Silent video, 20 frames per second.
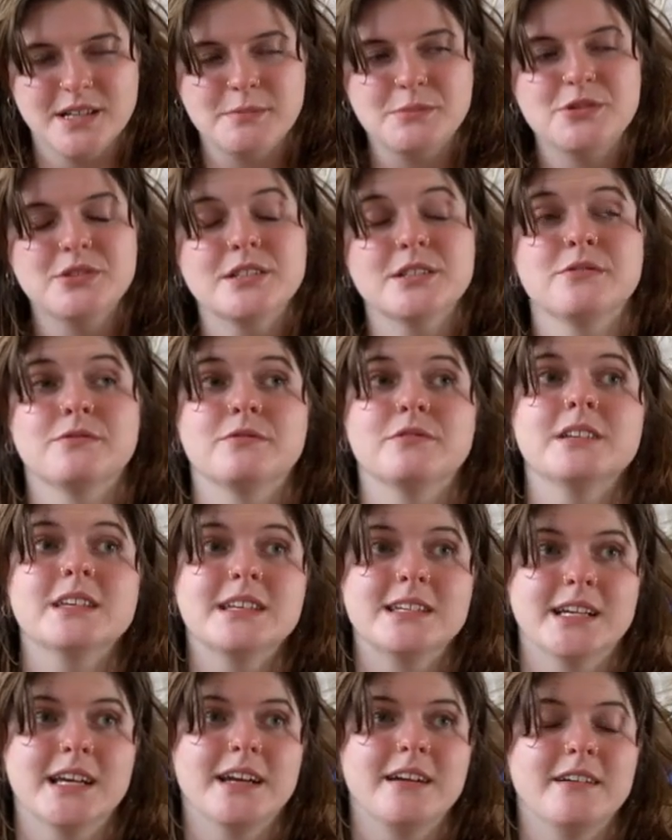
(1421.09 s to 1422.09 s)
I'm sure it's really
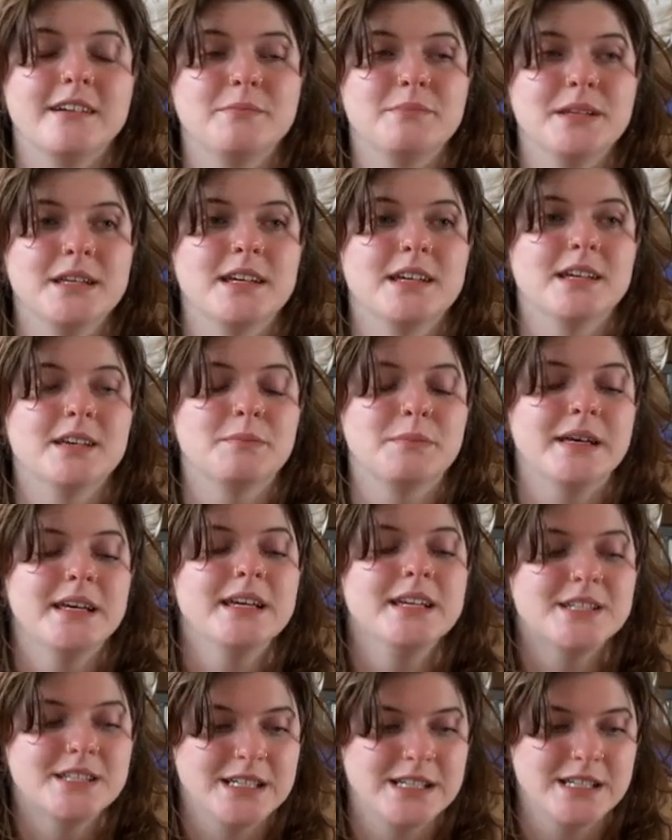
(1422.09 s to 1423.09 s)
tiring being a
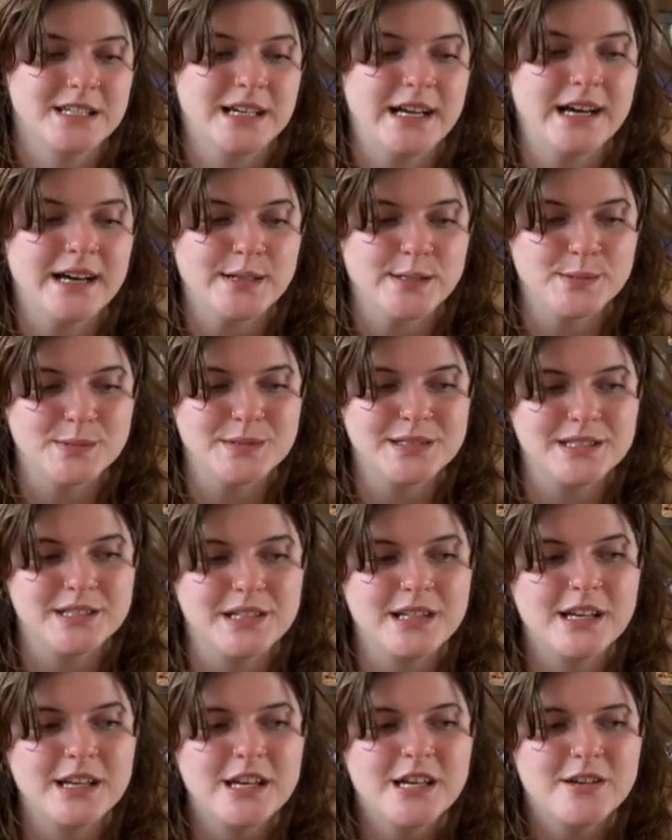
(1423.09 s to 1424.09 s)
patient in a hospital,
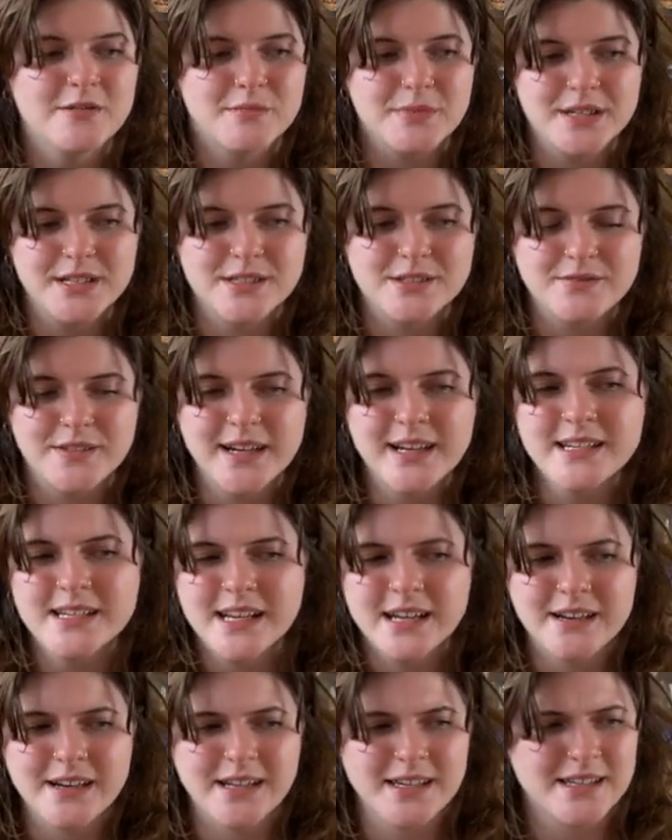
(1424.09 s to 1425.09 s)
but it's very
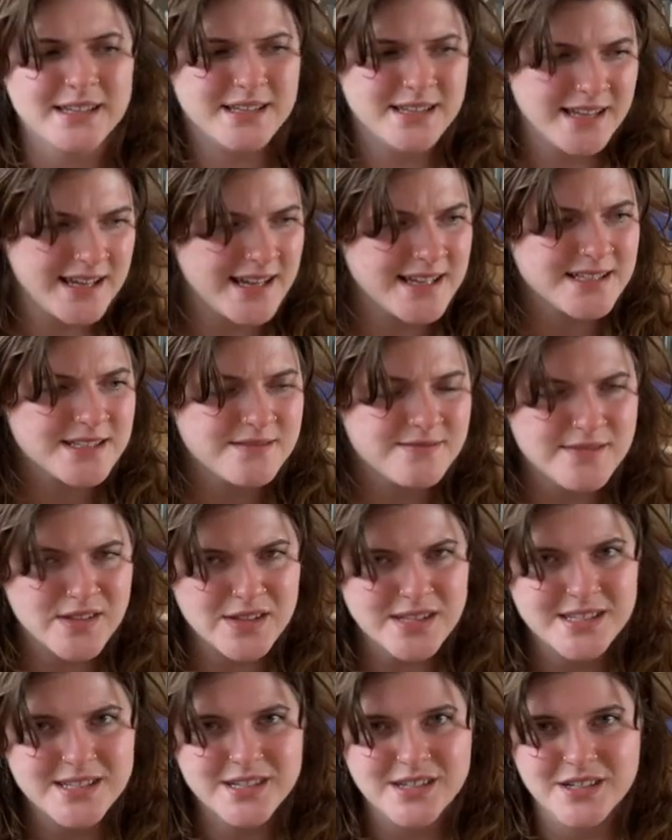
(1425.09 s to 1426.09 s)
tiring as a
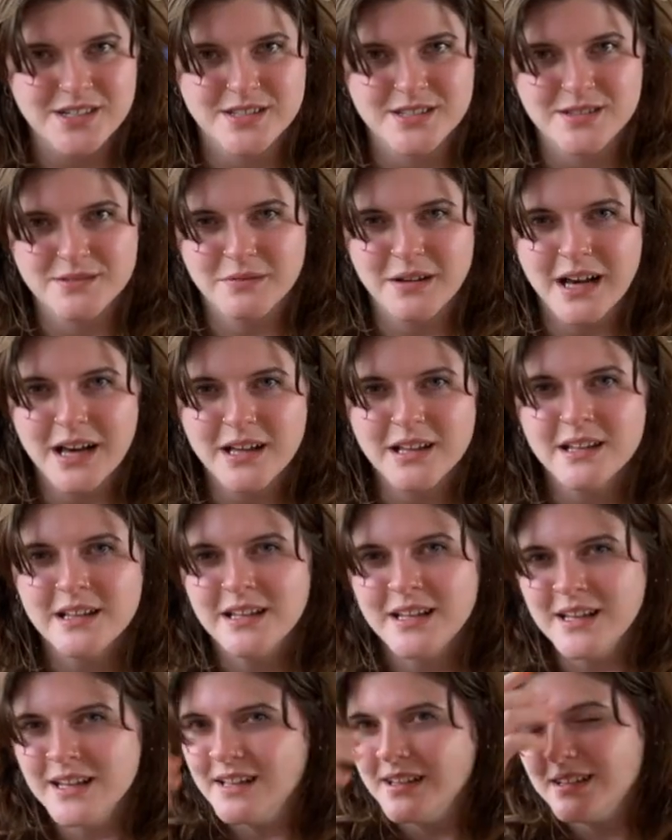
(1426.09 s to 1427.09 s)
visitor as well,
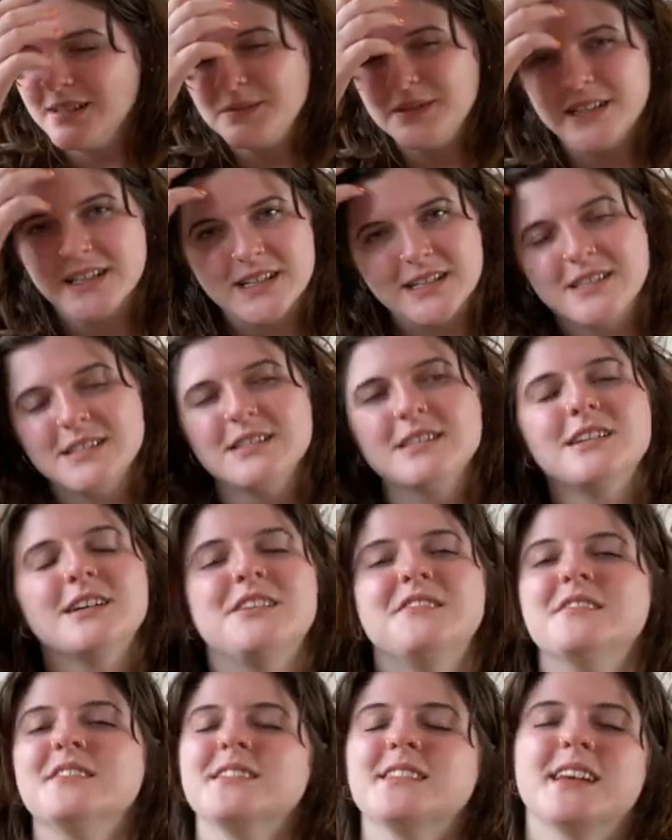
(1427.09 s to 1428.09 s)
because it's
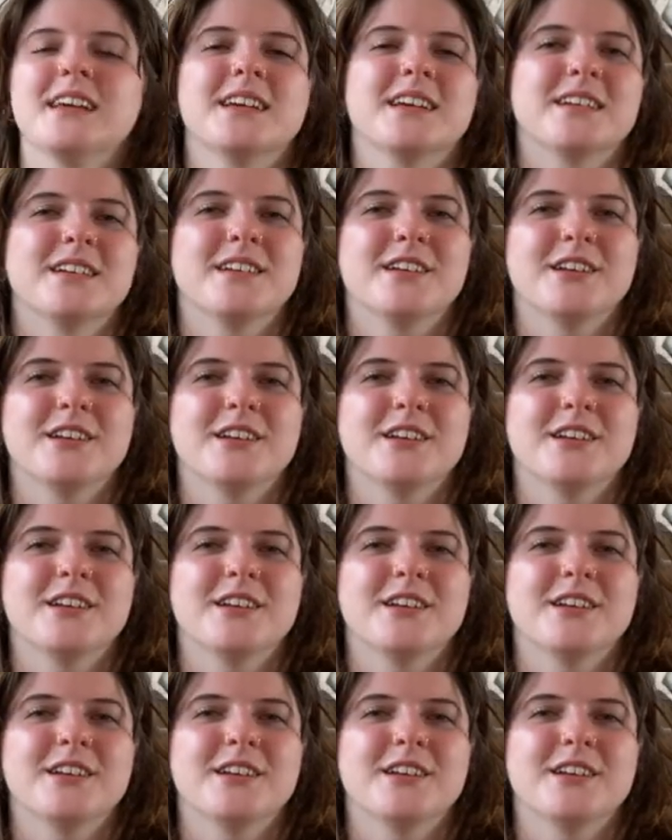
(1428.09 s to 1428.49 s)
always like